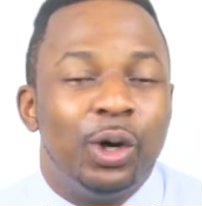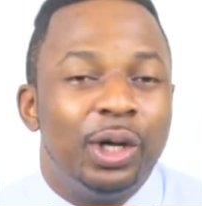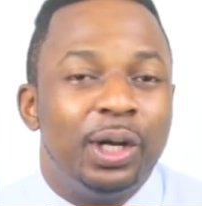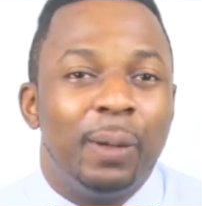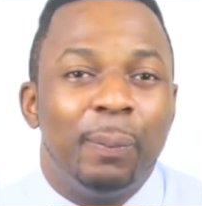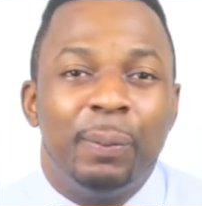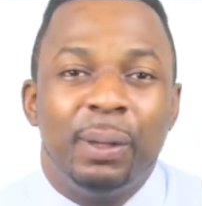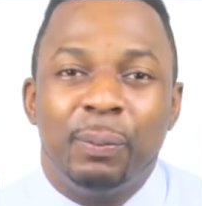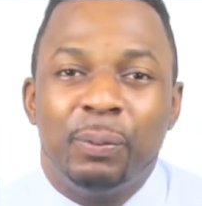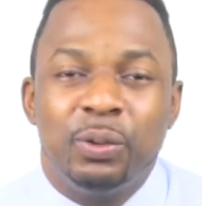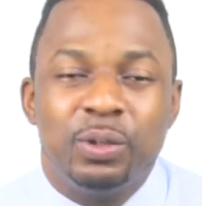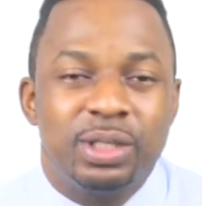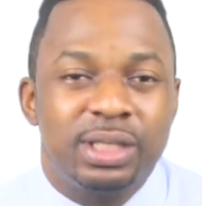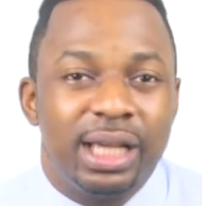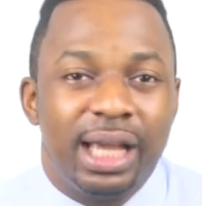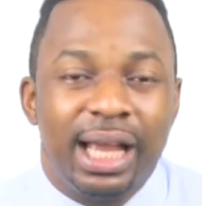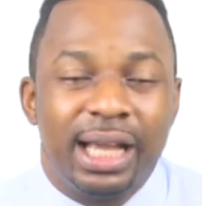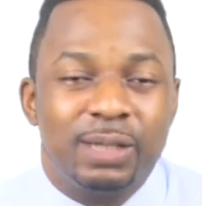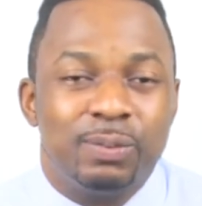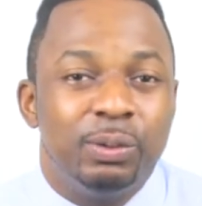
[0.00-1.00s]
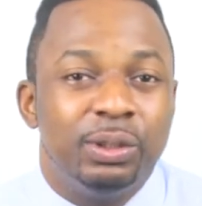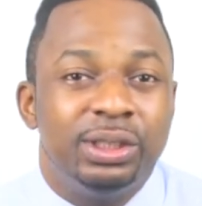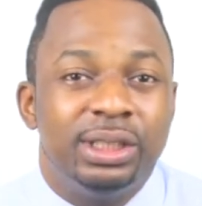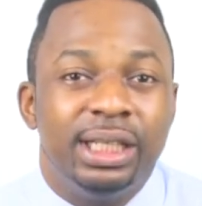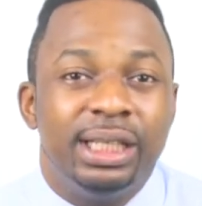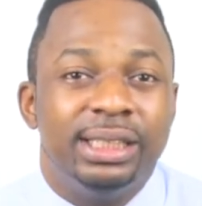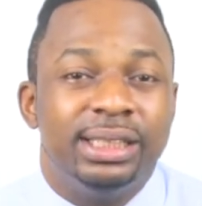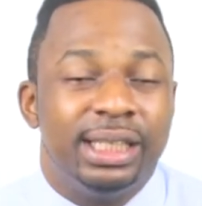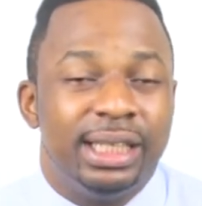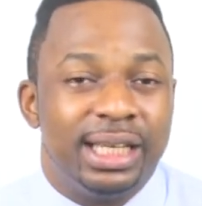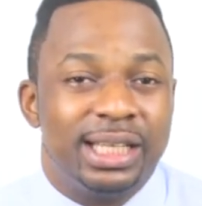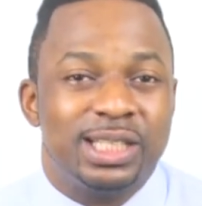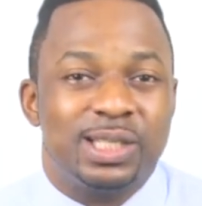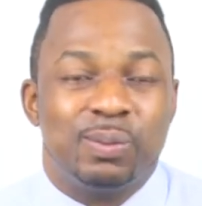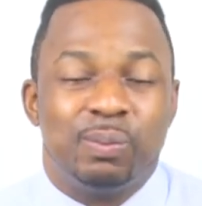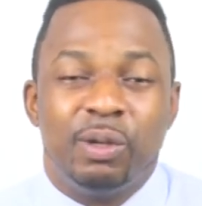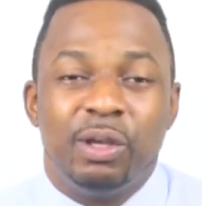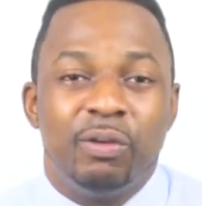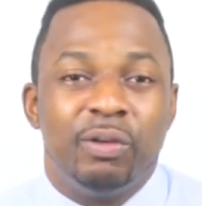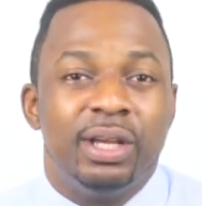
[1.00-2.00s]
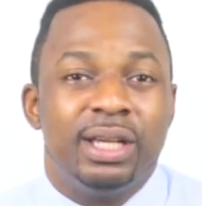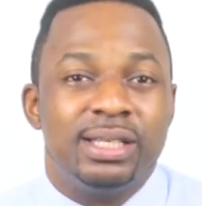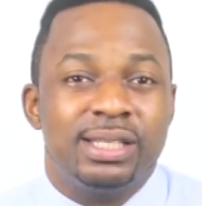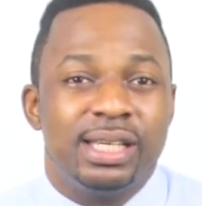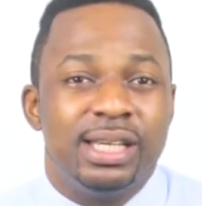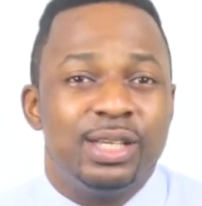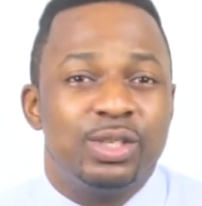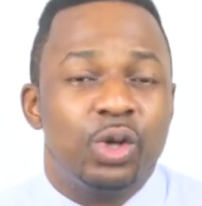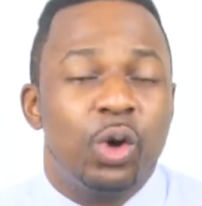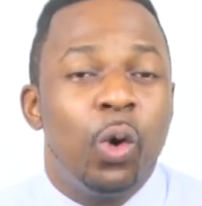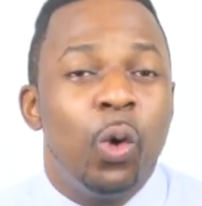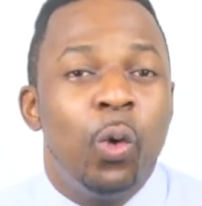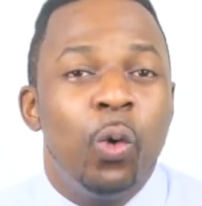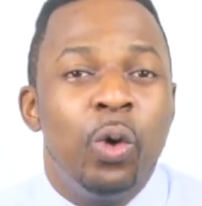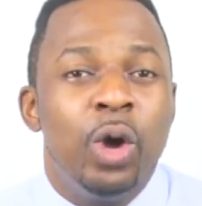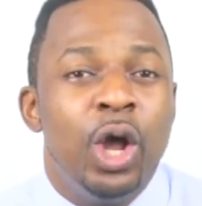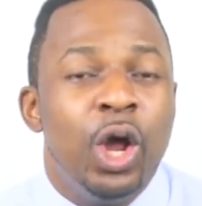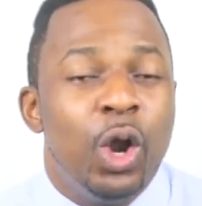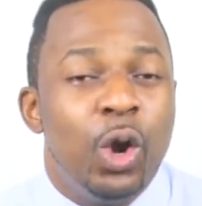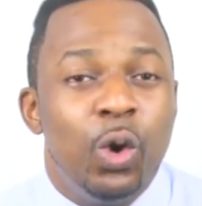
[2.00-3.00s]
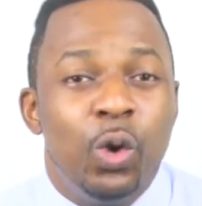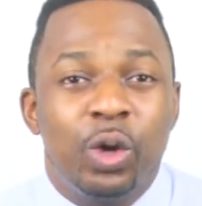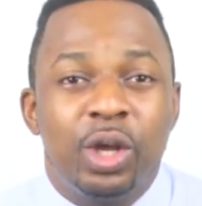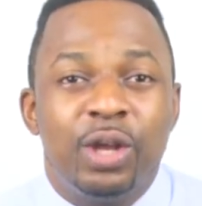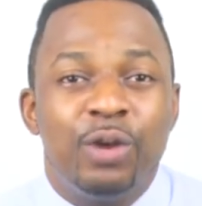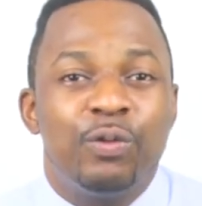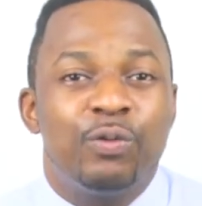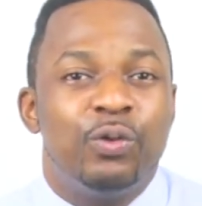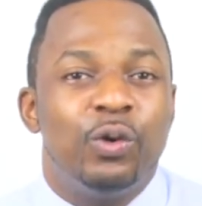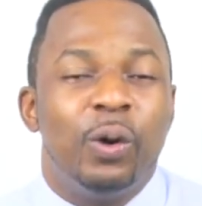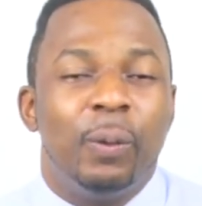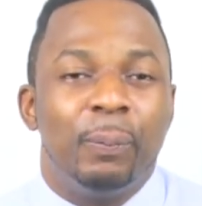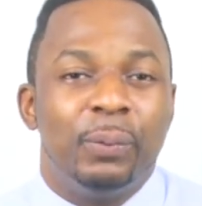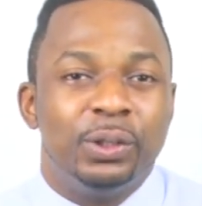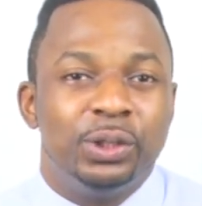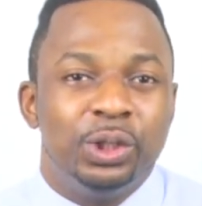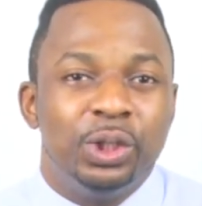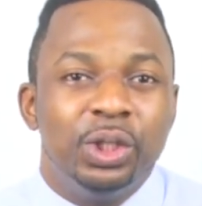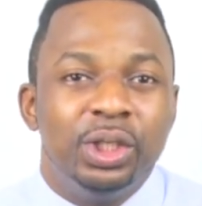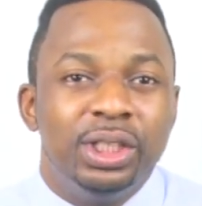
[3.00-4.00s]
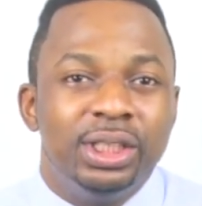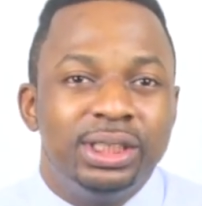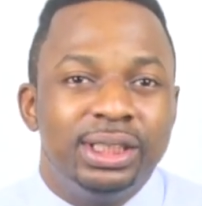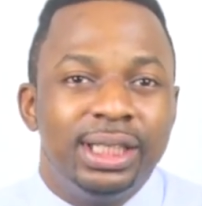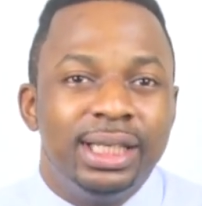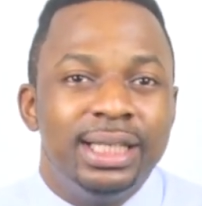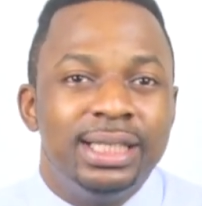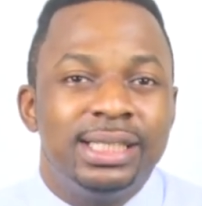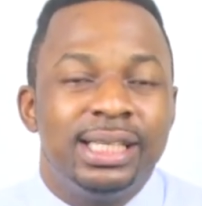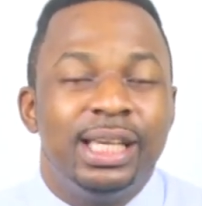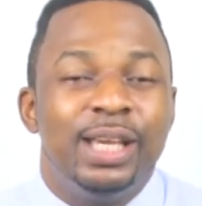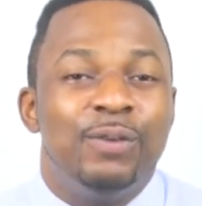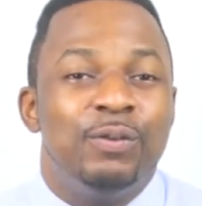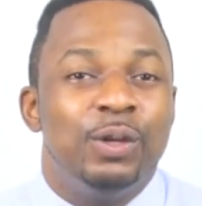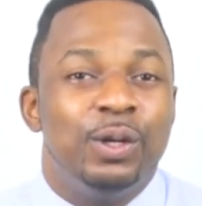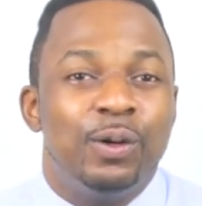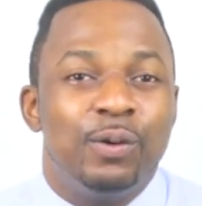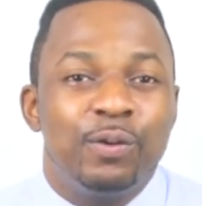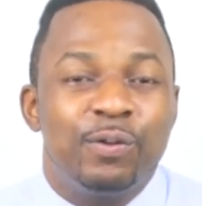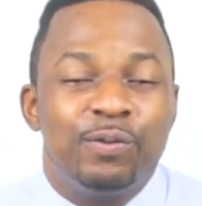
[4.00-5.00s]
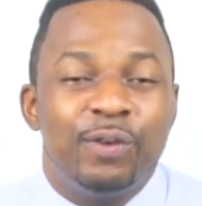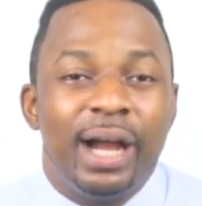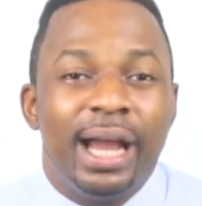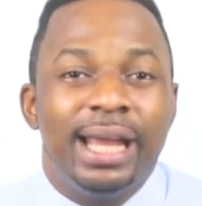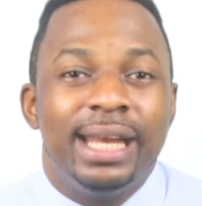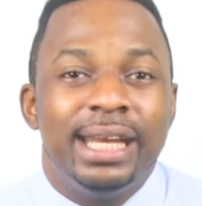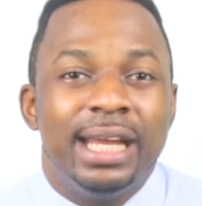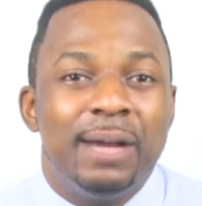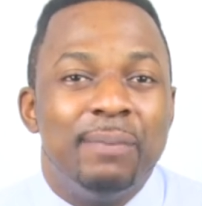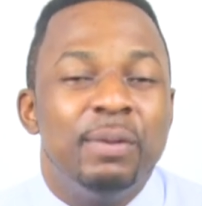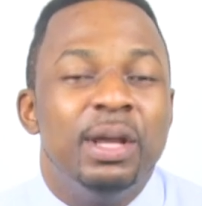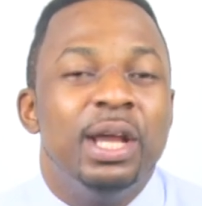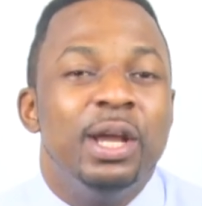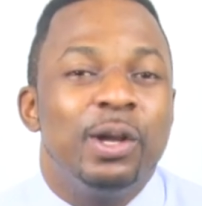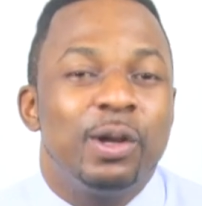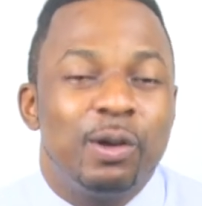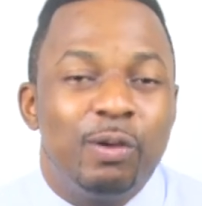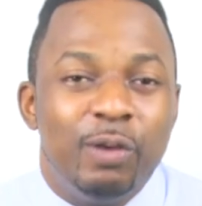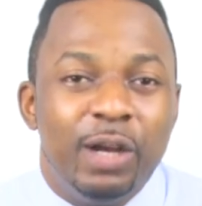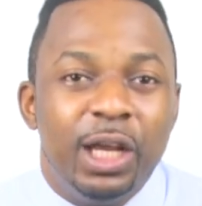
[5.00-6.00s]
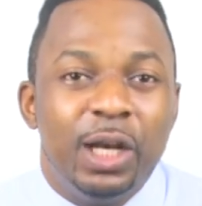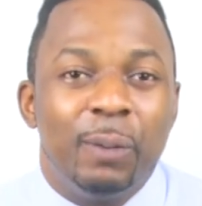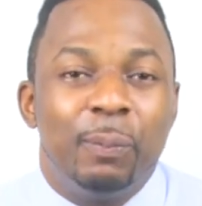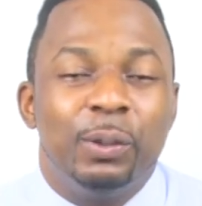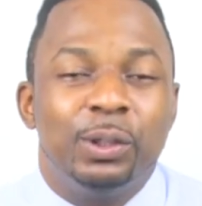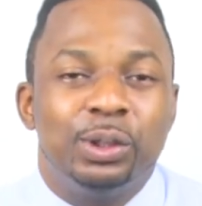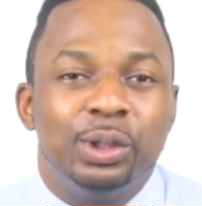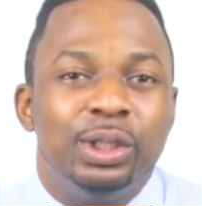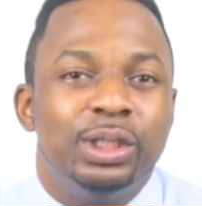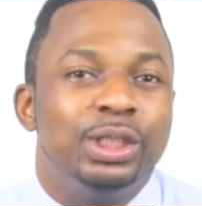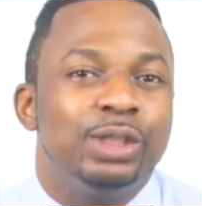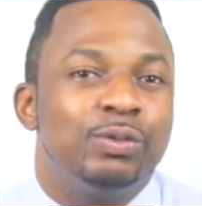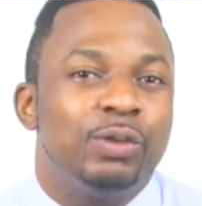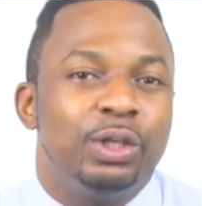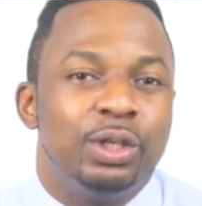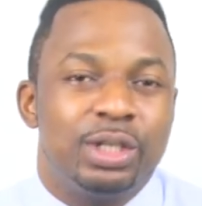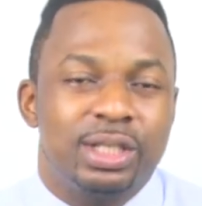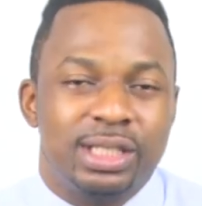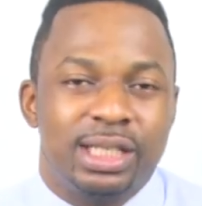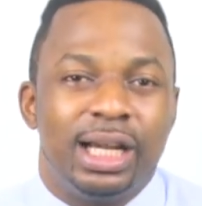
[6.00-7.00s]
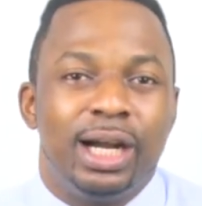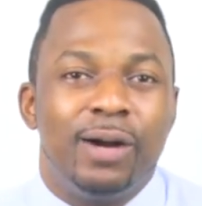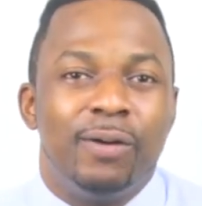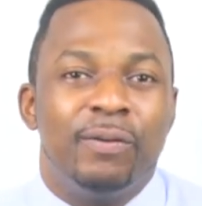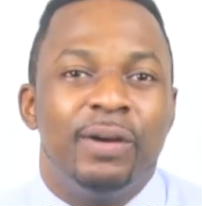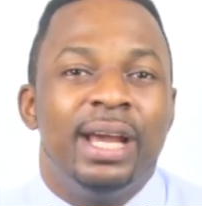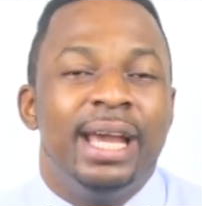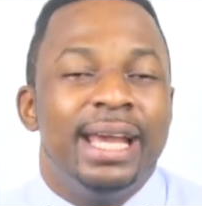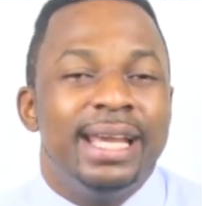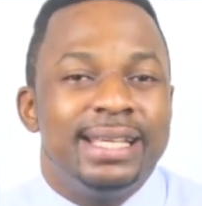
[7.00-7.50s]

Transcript: other people's expertise and experiences. O, looking for opportunities. If you don't find them, create opportunities for yourself.